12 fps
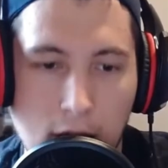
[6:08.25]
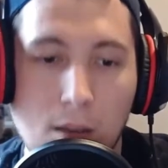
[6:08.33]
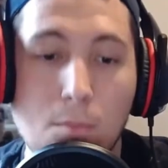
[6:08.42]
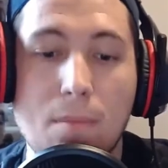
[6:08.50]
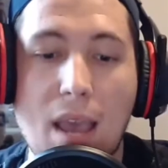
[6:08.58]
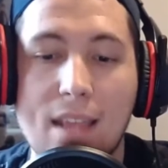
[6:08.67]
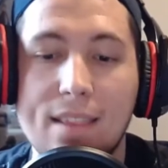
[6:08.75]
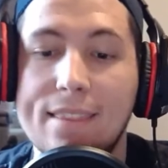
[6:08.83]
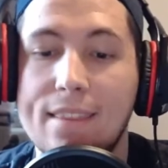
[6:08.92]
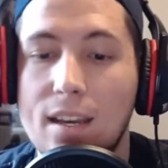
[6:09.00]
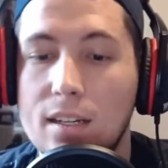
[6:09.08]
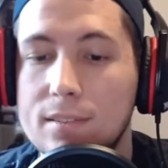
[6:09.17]

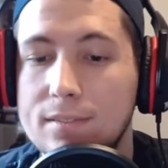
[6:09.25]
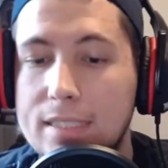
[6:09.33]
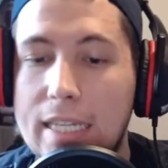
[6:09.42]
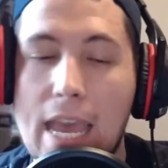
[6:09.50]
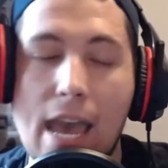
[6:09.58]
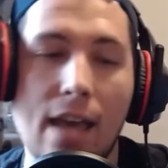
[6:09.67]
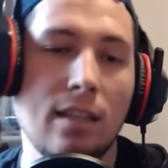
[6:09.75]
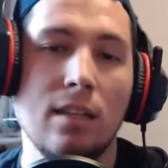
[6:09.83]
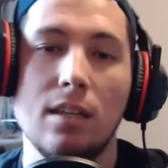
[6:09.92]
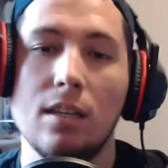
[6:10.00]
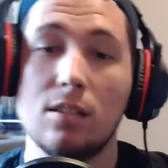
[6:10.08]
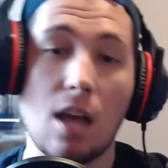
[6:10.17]
Bantha. Yeah,
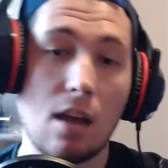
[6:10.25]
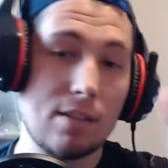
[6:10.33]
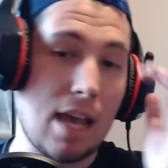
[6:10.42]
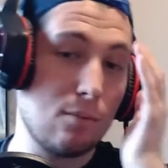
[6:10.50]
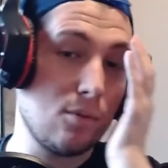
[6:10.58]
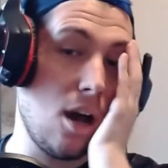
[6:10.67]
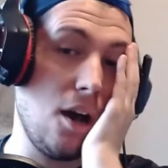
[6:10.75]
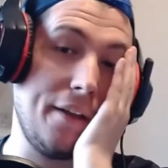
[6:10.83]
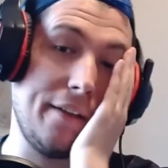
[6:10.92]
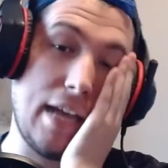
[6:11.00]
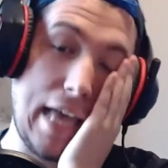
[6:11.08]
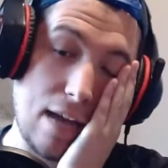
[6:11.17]
shows how
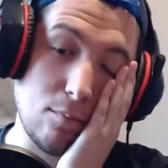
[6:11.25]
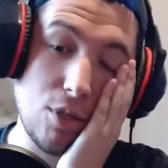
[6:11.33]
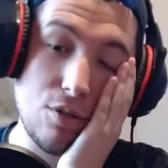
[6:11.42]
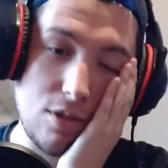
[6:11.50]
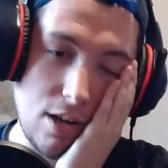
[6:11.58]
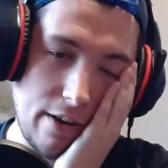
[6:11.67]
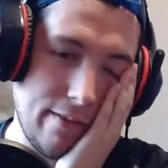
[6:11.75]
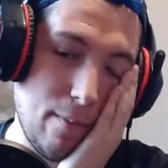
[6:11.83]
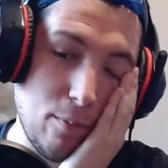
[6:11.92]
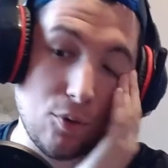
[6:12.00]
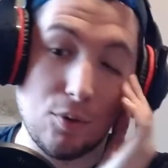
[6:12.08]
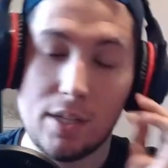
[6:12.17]
tired I am. You should
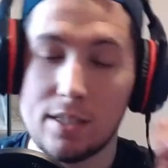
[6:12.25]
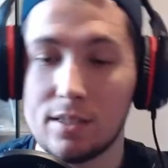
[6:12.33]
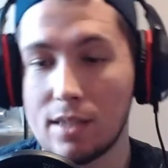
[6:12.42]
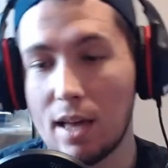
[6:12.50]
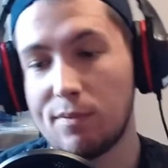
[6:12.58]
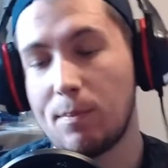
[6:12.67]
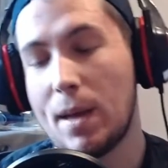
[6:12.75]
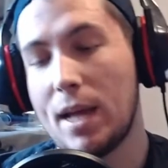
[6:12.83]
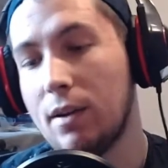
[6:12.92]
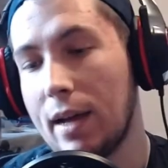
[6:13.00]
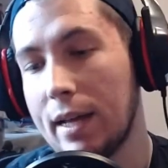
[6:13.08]
remember all this stuff. But anyway,